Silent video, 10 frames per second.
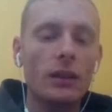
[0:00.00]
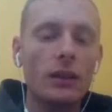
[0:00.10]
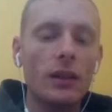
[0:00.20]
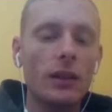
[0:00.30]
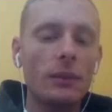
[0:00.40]

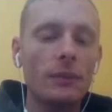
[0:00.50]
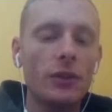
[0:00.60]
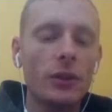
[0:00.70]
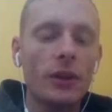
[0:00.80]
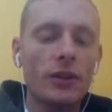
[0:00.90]
Um,
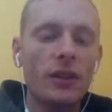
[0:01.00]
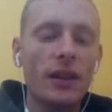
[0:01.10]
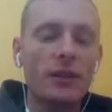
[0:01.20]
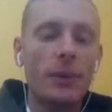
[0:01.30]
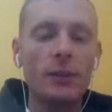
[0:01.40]
so here's the
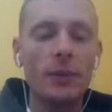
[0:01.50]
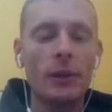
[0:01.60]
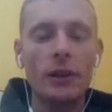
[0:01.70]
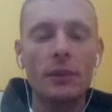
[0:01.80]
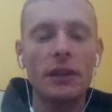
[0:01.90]
next boss battle
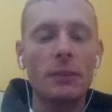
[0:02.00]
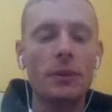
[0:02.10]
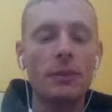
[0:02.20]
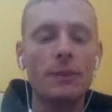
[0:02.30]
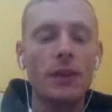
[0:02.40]
coming up.
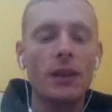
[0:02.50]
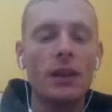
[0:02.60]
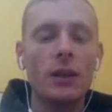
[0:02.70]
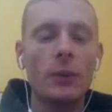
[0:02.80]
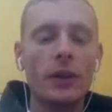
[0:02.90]

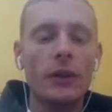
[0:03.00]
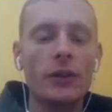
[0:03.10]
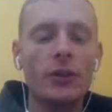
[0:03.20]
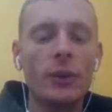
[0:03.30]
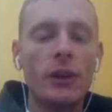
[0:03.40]
We're going
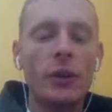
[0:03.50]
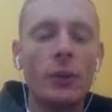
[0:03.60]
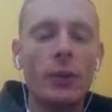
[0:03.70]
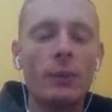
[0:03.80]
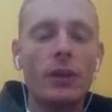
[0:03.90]
to
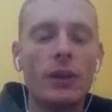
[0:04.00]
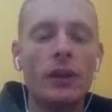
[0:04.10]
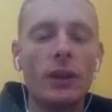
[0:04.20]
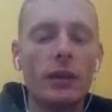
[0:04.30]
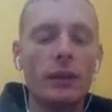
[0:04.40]
unequip
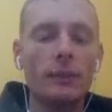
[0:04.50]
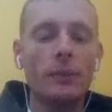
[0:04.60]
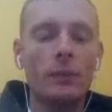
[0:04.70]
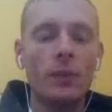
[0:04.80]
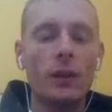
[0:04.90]
um,
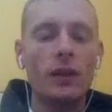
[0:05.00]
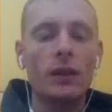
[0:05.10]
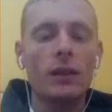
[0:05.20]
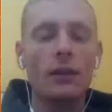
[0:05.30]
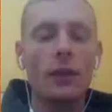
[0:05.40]

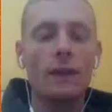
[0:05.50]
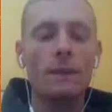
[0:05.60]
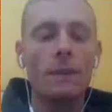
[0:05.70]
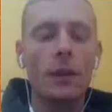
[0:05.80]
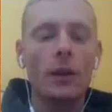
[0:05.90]

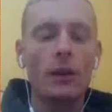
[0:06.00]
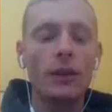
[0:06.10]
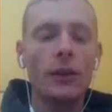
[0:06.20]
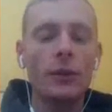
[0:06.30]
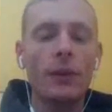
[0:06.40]
all the
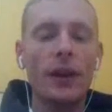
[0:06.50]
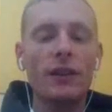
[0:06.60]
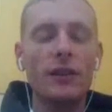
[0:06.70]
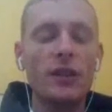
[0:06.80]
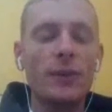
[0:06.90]
gear and
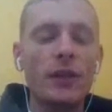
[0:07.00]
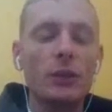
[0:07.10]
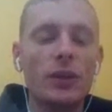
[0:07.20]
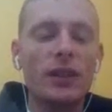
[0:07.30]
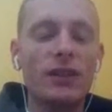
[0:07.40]
badges. That's because we
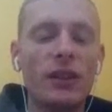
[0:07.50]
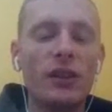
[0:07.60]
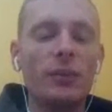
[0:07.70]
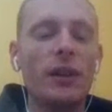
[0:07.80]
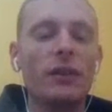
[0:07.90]
want to sell
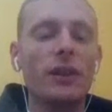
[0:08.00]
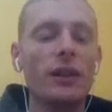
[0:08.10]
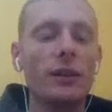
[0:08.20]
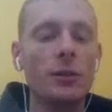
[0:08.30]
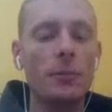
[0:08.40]
them later
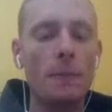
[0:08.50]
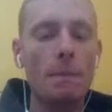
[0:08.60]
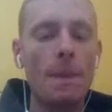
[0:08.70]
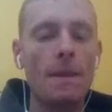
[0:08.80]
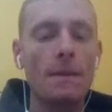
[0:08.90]
on.
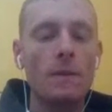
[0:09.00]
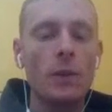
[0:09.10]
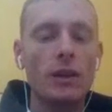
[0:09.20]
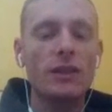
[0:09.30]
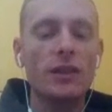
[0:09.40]
We're
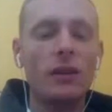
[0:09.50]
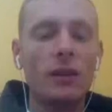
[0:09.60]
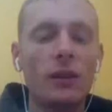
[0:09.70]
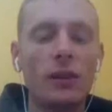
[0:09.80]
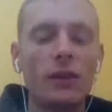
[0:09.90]
going to sell
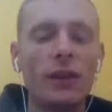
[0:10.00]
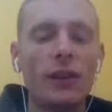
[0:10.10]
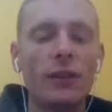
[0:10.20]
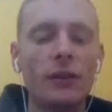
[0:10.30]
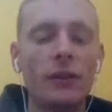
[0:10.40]
all of the
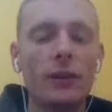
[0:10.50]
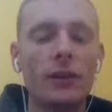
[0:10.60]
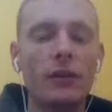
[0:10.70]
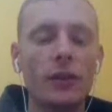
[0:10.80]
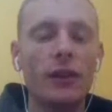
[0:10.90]
gear,
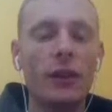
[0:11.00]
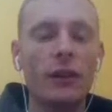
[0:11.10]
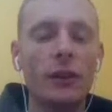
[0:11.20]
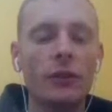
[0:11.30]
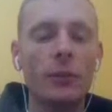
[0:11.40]
starting gear, and
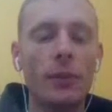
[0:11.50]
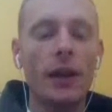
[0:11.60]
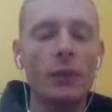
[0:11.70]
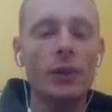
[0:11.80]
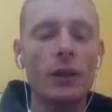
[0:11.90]
also the
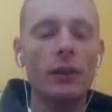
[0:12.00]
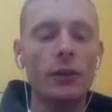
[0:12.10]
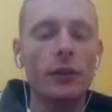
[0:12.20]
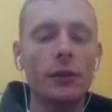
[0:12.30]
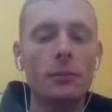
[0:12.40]
badge we got
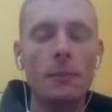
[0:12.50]
earlier.